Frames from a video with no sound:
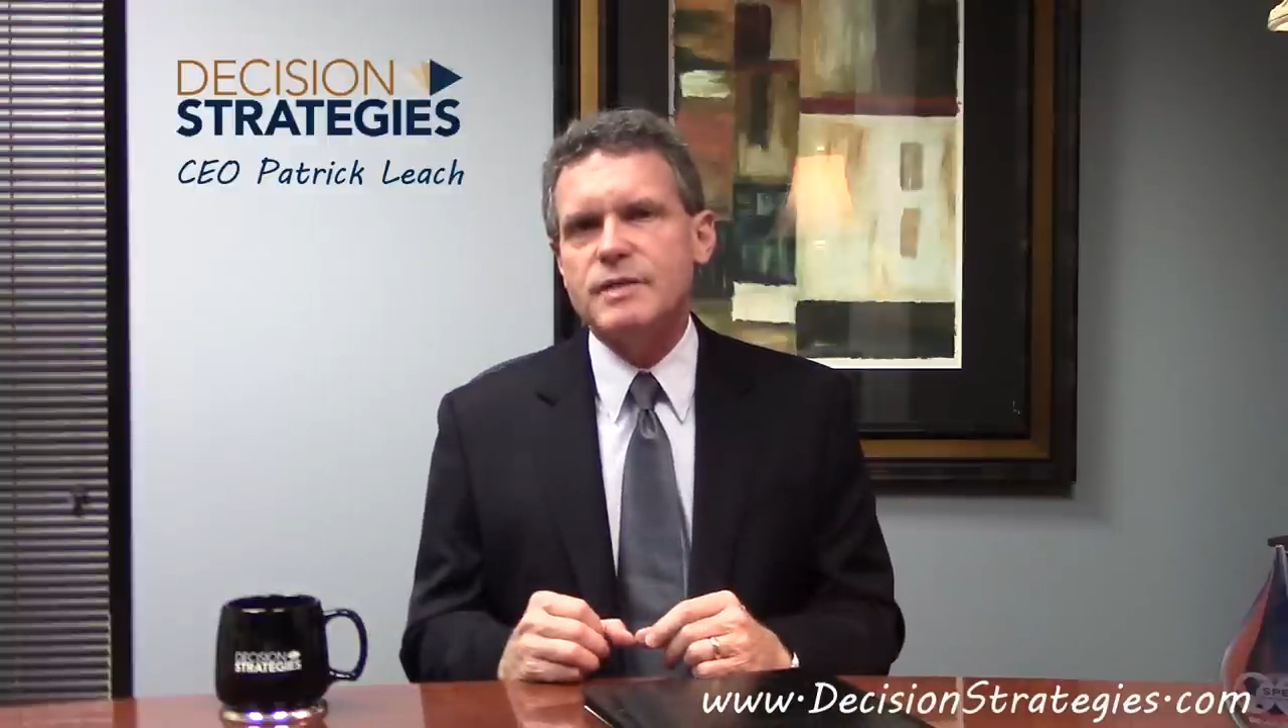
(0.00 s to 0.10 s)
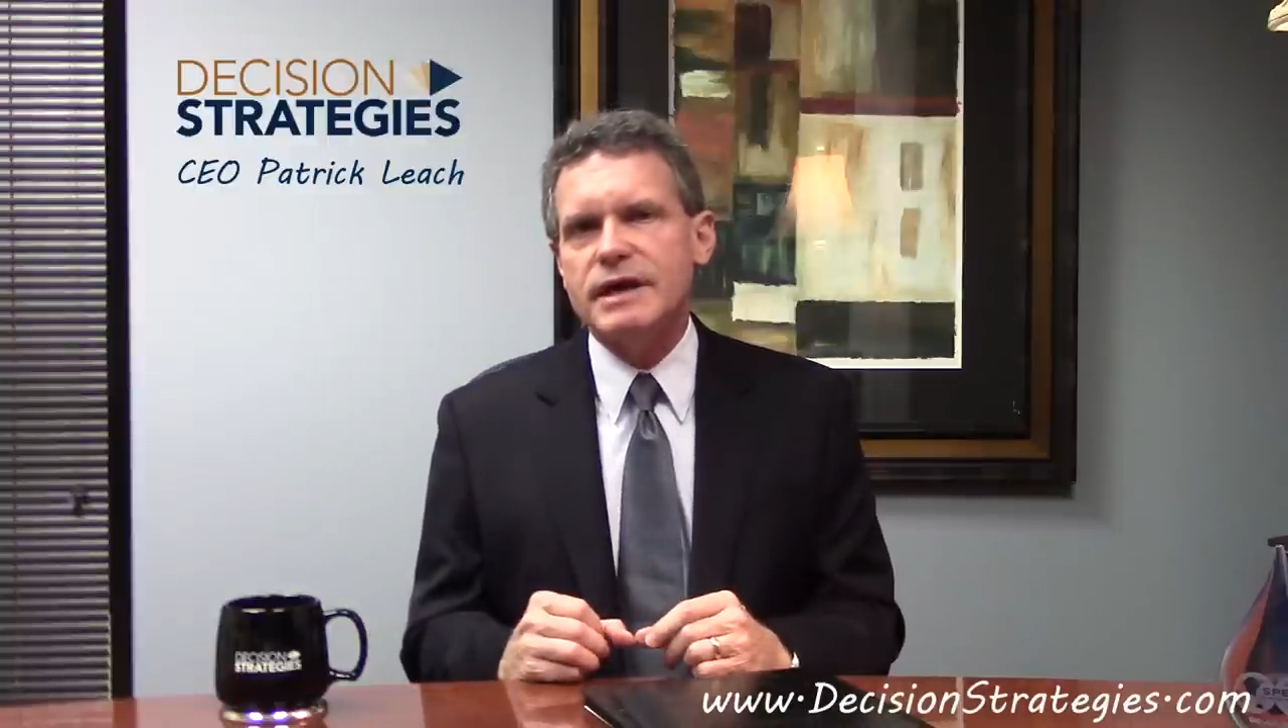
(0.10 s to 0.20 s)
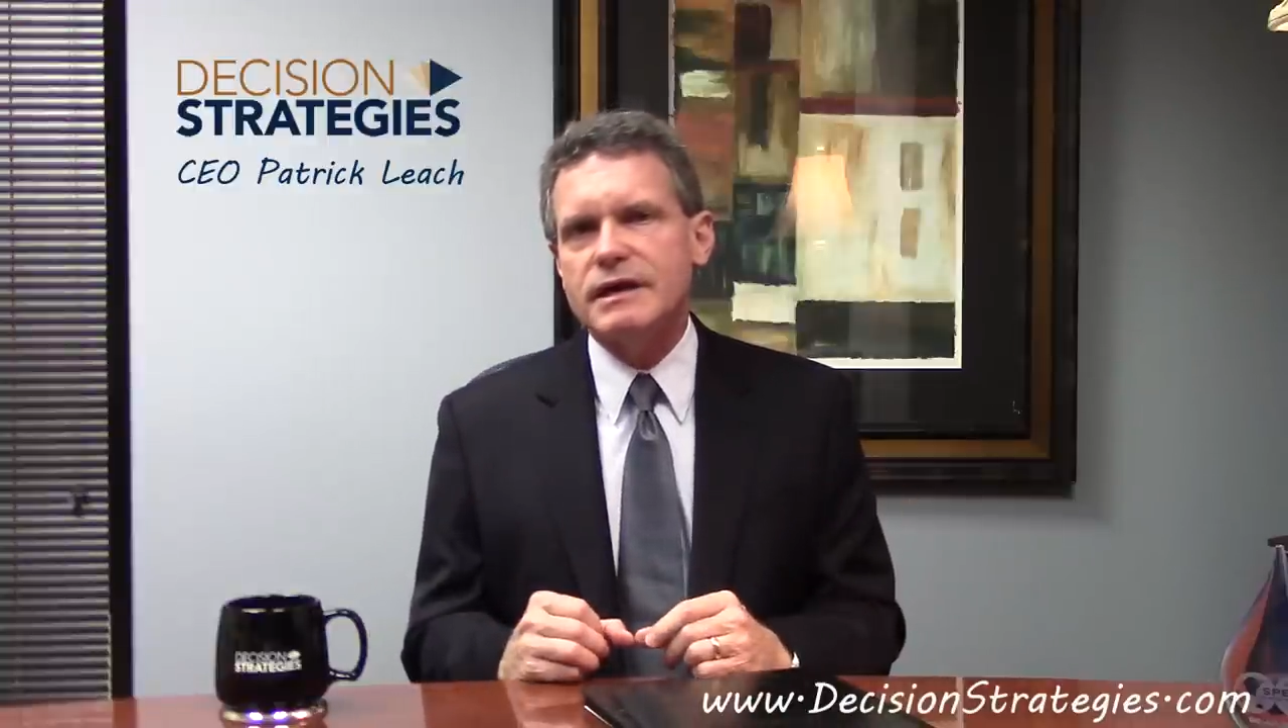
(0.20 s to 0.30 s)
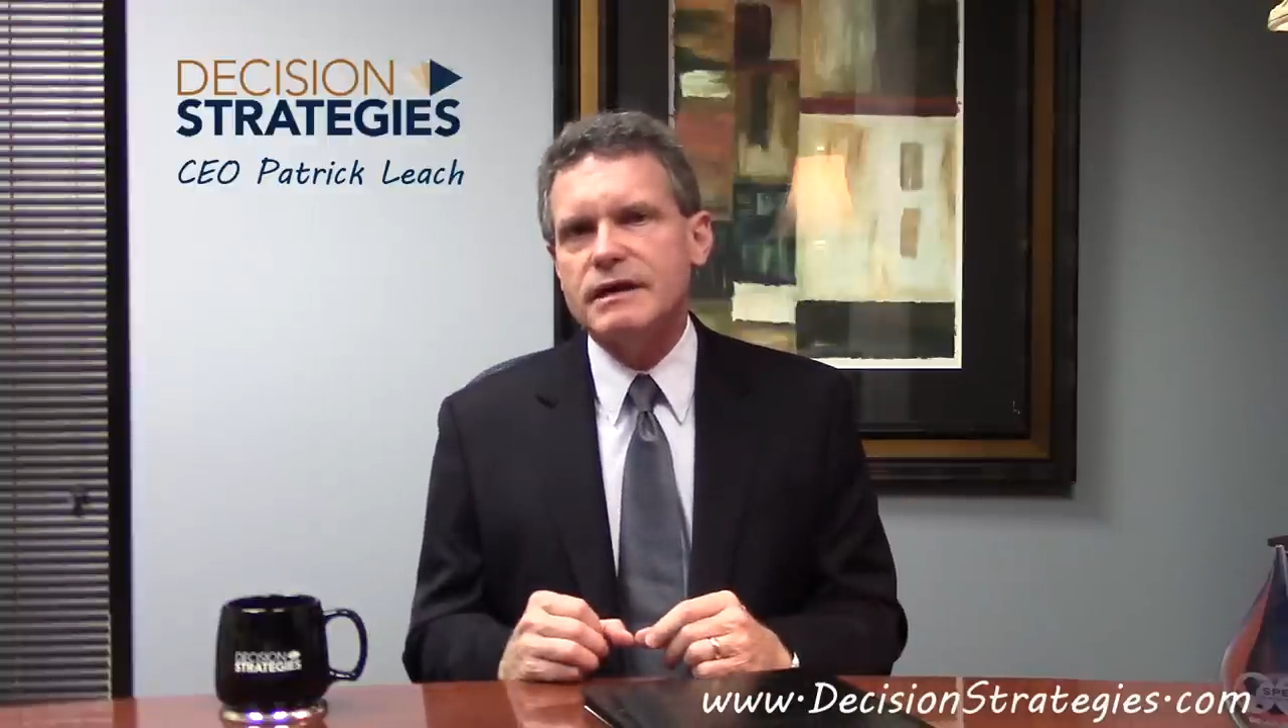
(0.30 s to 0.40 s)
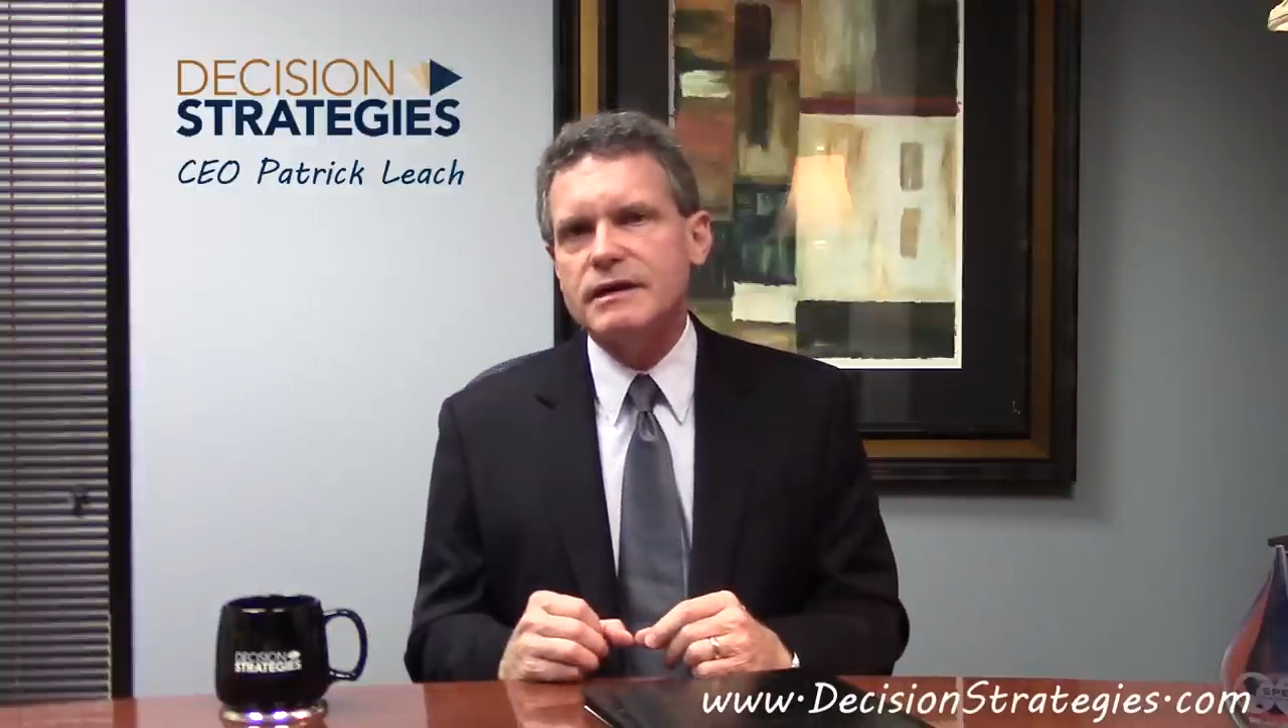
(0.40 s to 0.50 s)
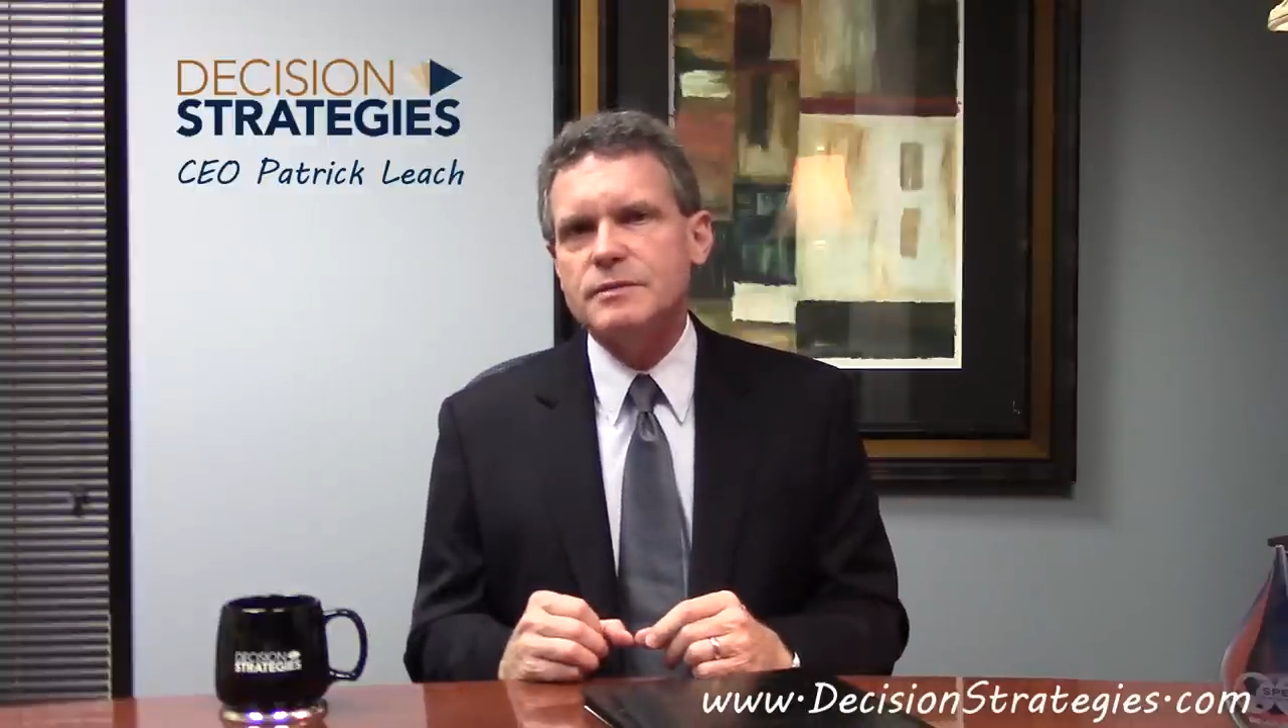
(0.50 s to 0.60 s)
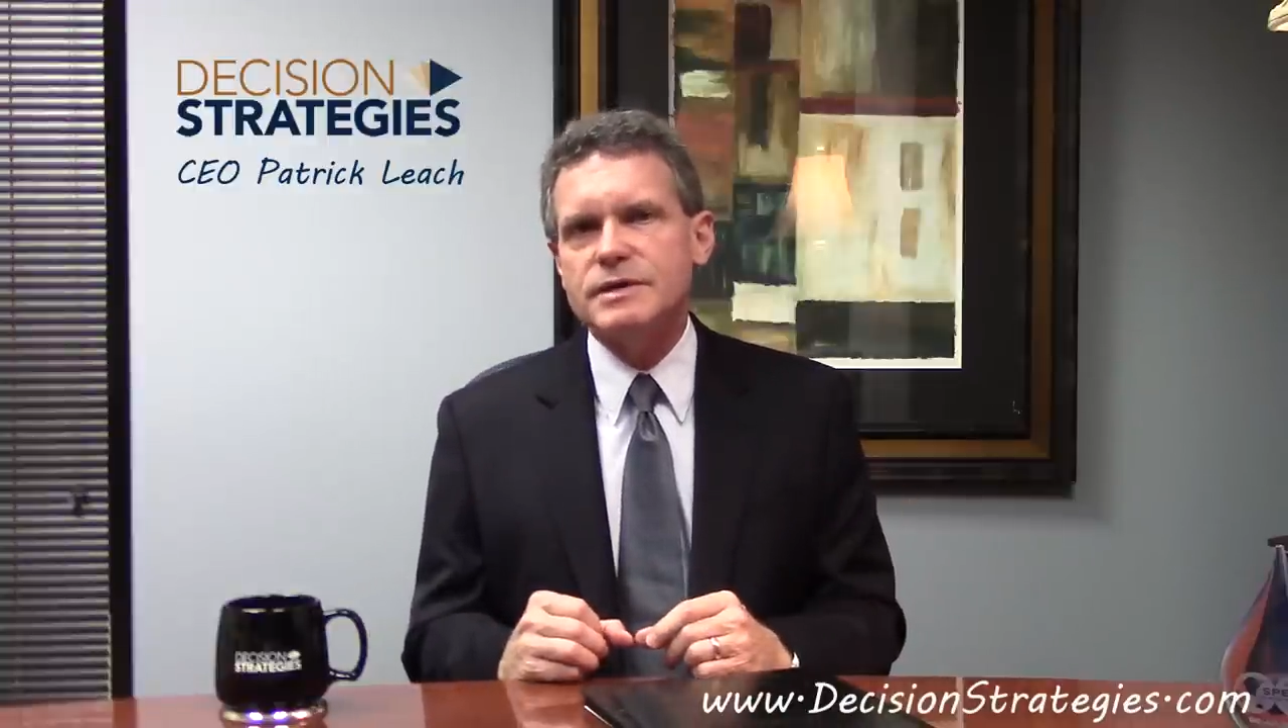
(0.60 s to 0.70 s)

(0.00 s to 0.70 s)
making in